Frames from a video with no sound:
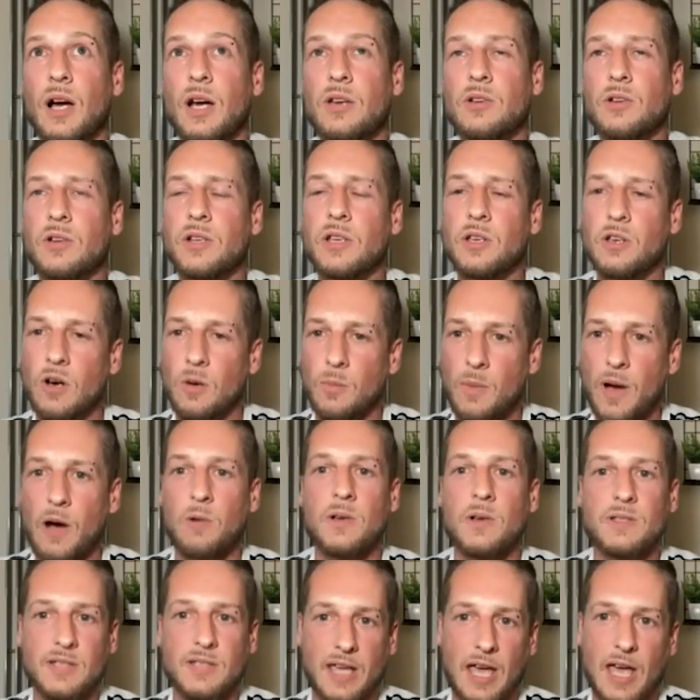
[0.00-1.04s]
i'd only come
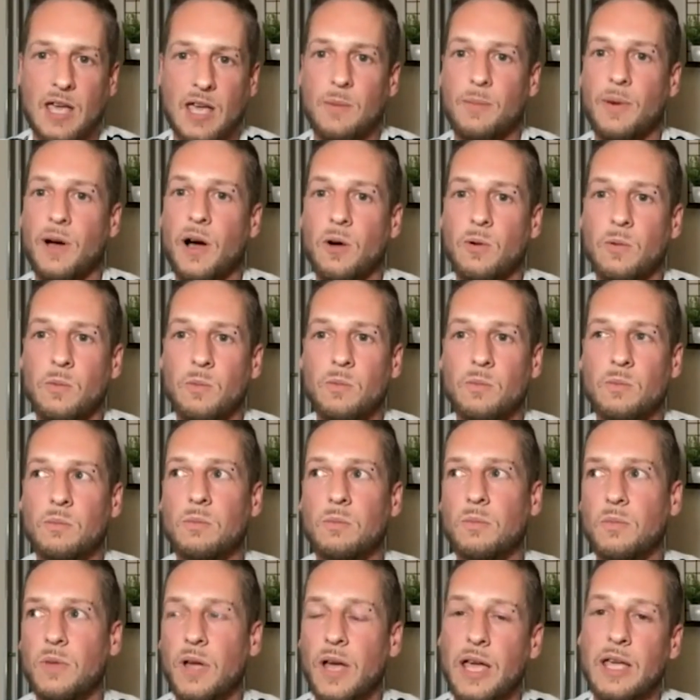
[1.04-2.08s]
out as gay about
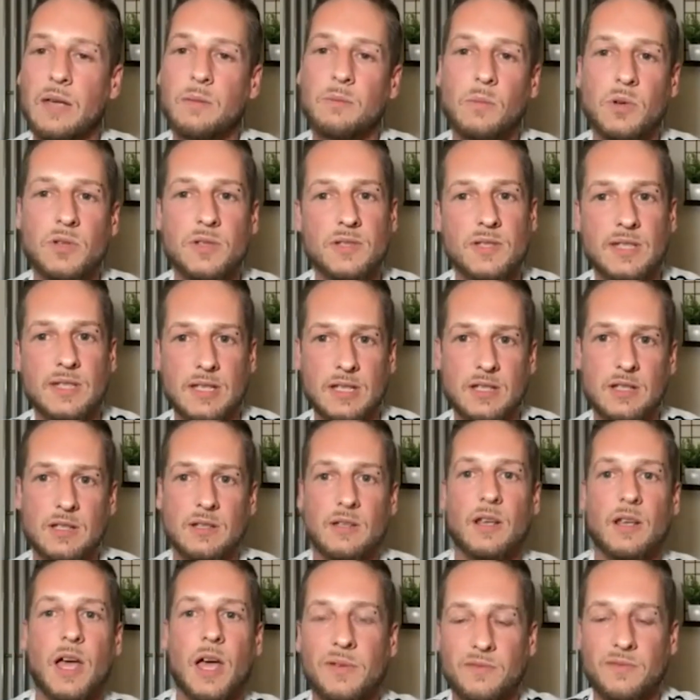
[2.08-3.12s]
eight months
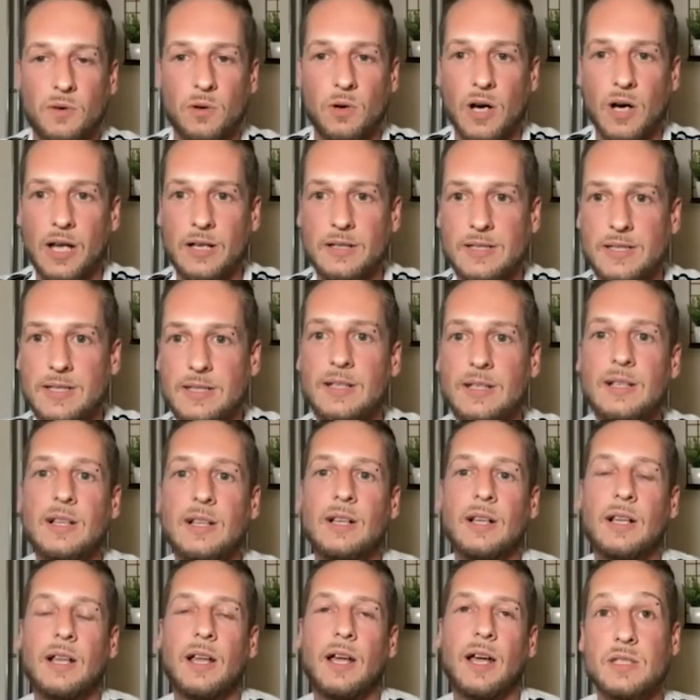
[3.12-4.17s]
ish beforehand
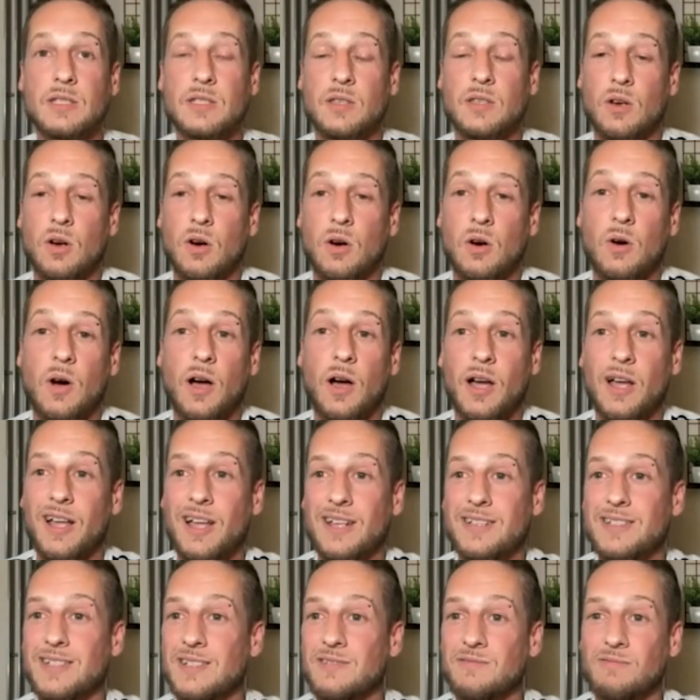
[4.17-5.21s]
so
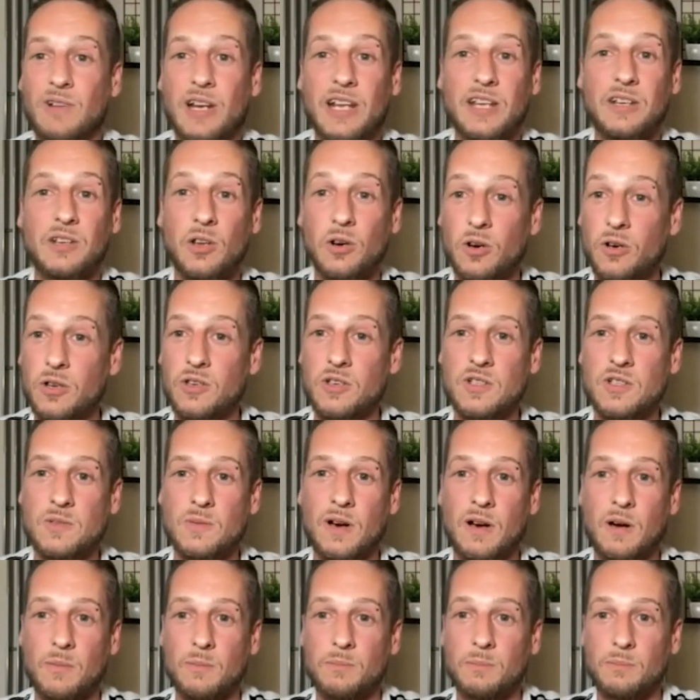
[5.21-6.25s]
I didn't really know a huge
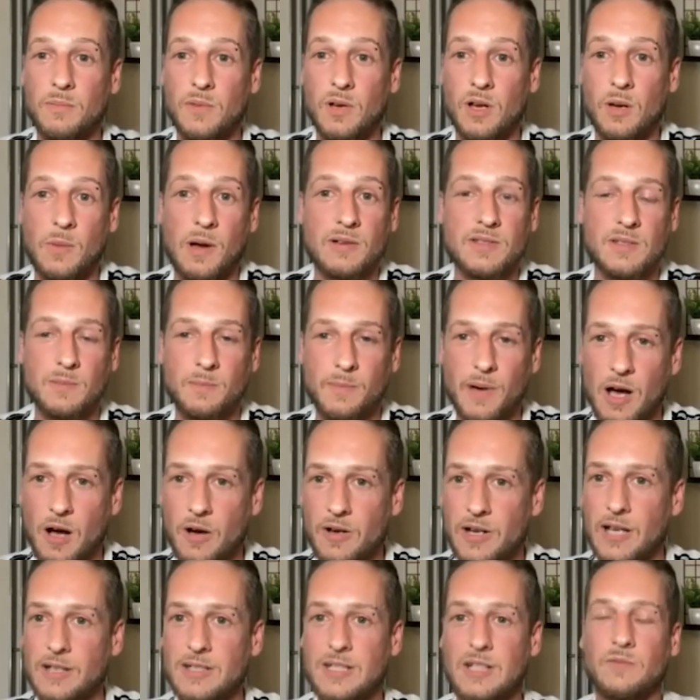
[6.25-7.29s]
amount amount
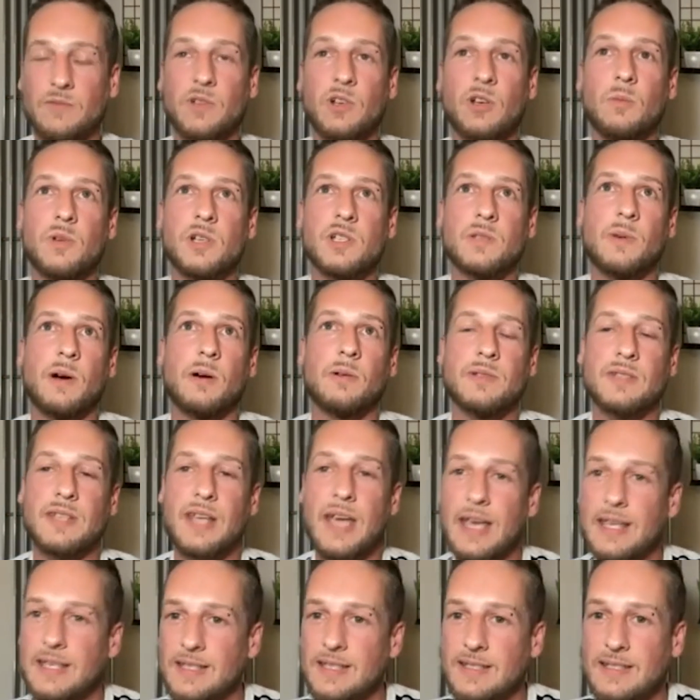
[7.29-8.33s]
about it. I didn't really know much about
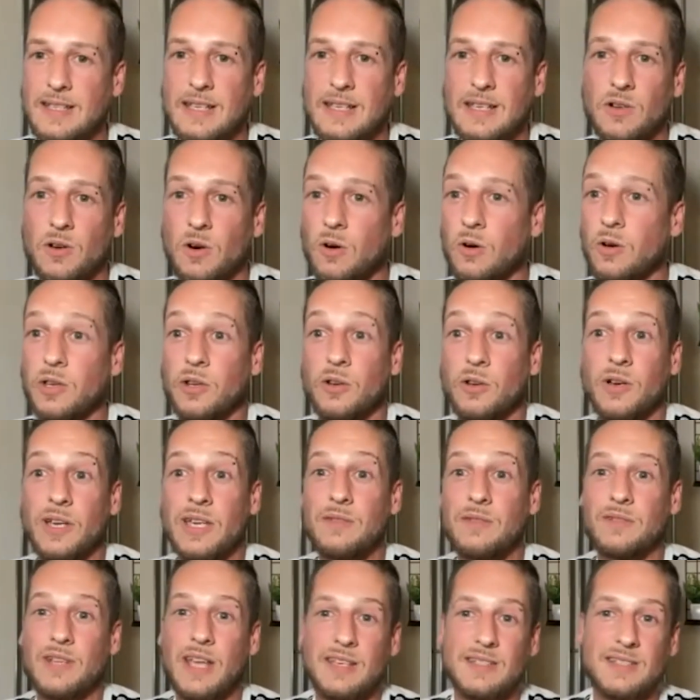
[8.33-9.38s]
testing or you know
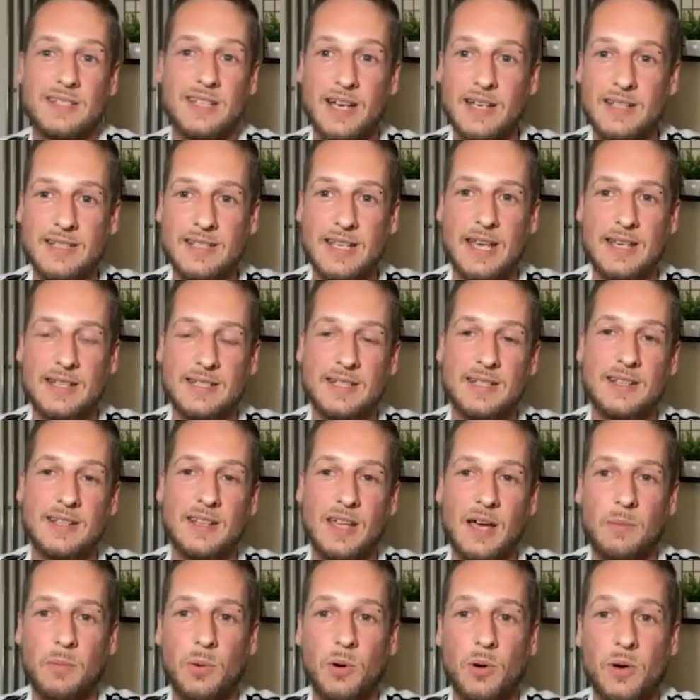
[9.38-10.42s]
even STI testing at
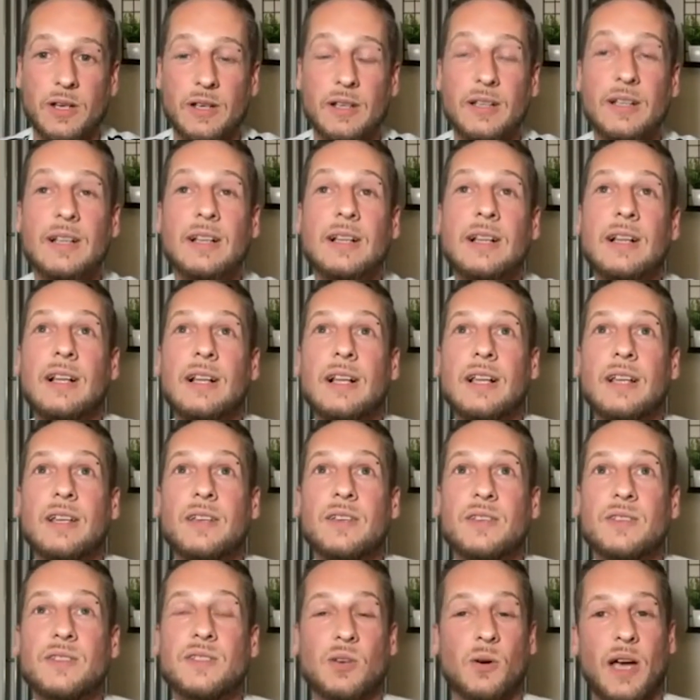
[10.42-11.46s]
that point.
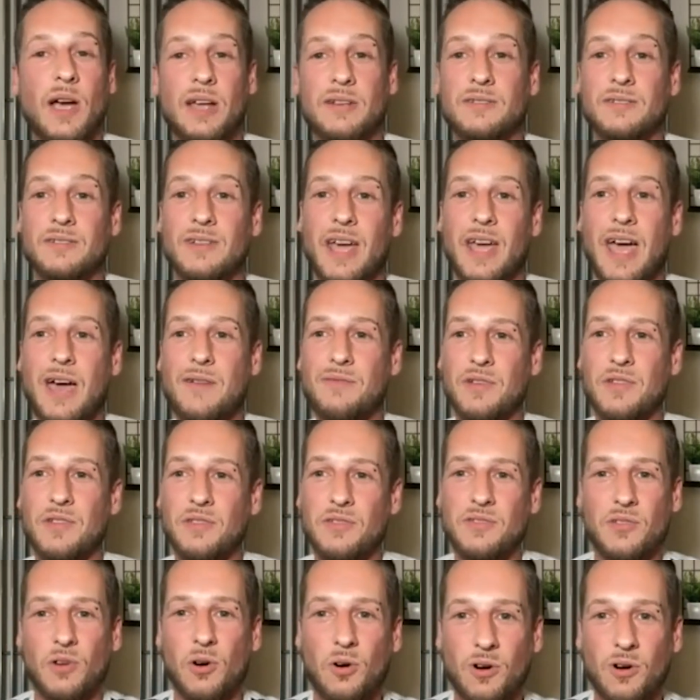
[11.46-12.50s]
So I hadn't ever
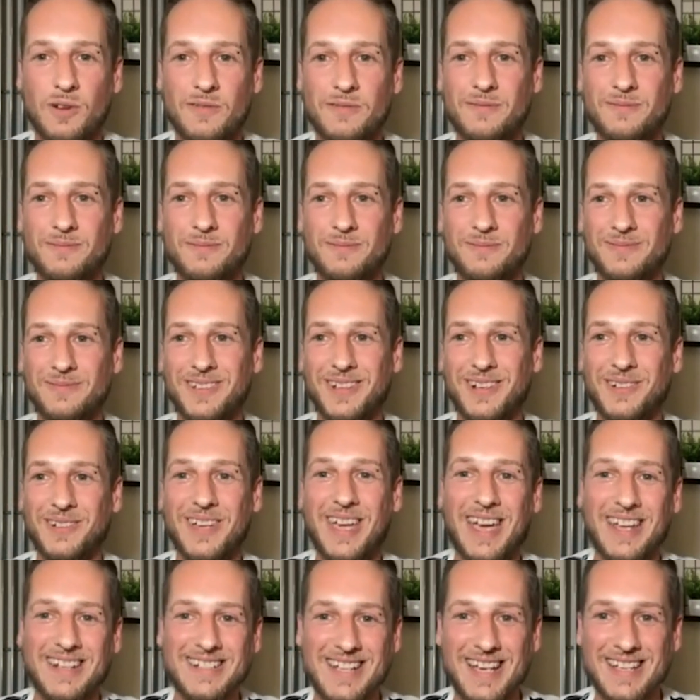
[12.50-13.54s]
thought of you know
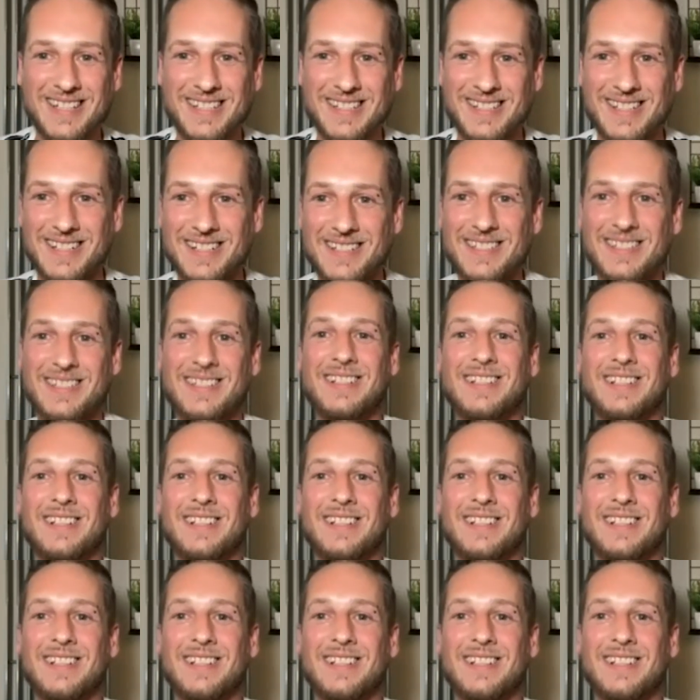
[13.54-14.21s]
getting tested,